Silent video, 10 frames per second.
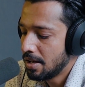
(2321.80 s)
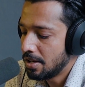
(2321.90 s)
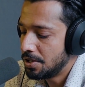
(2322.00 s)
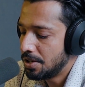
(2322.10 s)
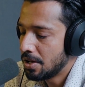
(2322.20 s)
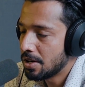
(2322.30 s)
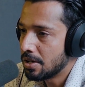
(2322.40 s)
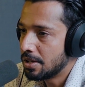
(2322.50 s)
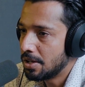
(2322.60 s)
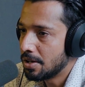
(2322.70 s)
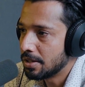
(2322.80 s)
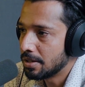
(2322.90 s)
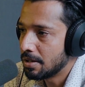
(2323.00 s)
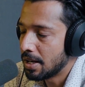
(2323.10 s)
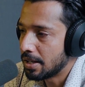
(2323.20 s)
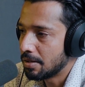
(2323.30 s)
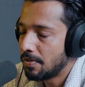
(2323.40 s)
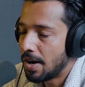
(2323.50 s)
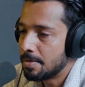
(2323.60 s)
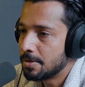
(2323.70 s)
year on year, like the
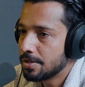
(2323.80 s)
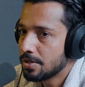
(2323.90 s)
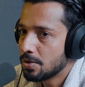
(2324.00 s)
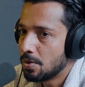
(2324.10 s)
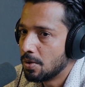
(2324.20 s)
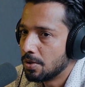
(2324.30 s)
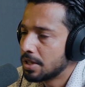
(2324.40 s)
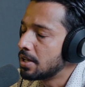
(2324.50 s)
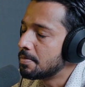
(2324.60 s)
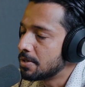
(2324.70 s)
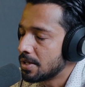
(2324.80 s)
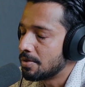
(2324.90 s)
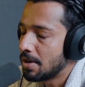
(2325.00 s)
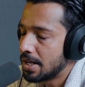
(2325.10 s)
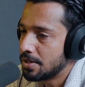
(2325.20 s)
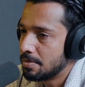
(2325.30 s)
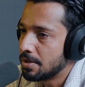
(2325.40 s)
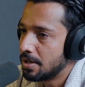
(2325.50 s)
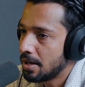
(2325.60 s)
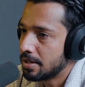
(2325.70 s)
farmers saw 30% rise in
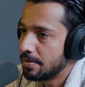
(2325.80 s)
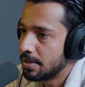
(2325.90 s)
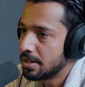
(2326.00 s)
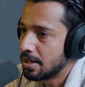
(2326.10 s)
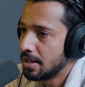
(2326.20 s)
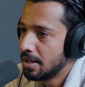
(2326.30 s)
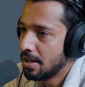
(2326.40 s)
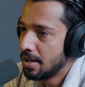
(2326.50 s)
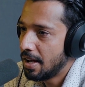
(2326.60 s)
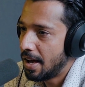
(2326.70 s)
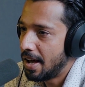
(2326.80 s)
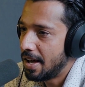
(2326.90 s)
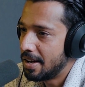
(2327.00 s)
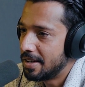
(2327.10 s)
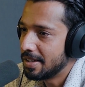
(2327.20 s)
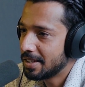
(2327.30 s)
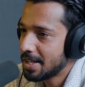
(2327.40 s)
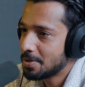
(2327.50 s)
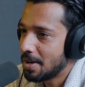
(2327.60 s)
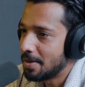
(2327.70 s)
productivity. And
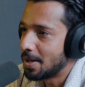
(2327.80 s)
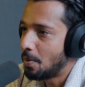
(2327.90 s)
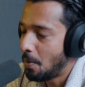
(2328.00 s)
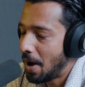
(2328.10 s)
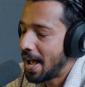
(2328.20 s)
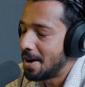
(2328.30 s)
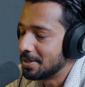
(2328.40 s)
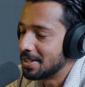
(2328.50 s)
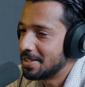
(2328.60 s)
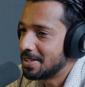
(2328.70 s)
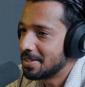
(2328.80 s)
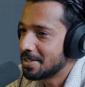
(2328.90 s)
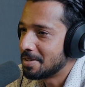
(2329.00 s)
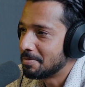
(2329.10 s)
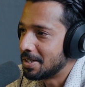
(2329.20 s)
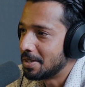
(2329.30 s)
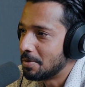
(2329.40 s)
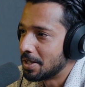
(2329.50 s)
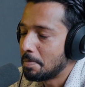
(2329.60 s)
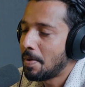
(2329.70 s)
that's where I was like, wow, this is something
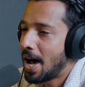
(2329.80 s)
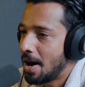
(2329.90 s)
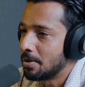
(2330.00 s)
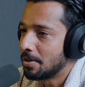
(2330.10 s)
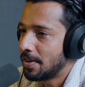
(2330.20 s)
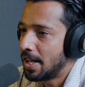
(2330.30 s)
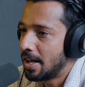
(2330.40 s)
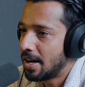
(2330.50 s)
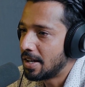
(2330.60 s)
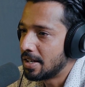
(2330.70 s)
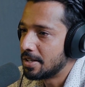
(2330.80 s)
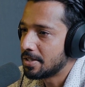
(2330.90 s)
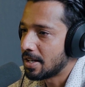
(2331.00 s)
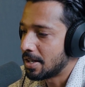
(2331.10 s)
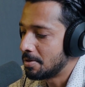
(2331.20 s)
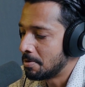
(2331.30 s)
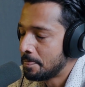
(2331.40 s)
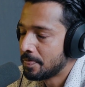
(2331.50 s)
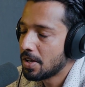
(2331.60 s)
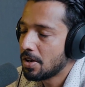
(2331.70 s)
where the power of AI is like you
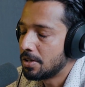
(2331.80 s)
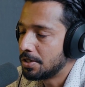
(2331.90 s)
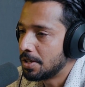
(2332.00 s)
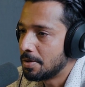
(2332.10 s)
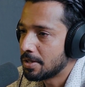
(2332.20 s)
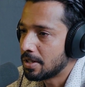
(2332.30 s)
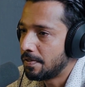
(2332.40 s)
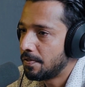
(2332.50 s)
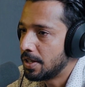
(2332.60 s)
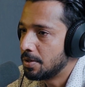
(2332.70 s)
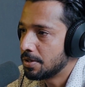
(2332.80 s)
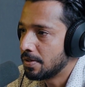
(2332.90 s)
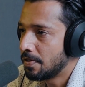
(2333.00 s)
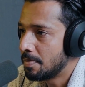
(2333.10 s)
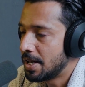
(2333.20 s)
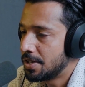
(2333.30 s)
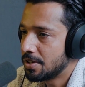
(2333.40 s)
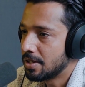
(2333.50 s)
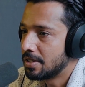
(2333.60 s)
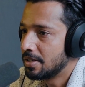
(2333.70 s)
continuously feed those
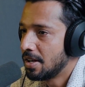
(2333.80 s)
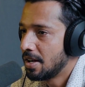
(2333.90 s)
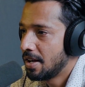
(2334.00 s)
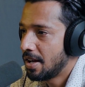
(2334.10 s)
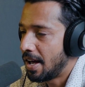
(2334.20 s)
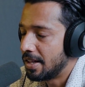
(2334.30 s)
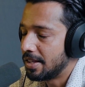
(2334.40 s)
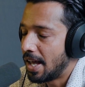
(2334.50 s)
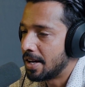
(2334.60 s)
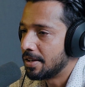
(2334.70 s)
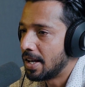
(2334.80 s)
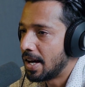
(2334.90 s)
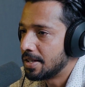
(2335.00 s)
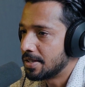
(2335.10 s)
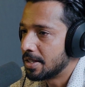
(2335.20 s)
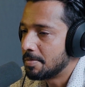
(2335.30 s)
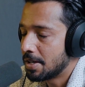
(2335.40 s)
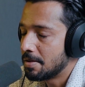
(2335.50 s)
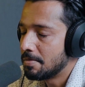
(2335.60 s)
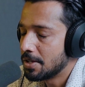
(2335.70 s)
information and they analyze and they
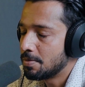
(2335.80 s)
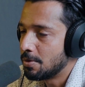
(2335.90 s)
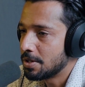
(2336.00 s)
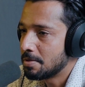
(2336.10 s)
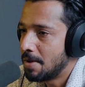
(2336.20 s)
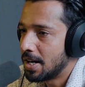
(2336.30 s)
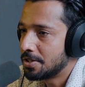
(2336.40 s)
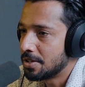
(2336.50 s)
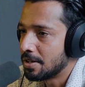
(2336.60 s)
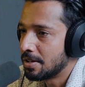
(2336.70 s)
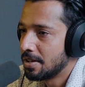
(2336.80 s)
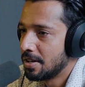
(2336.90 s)
become much more smarter.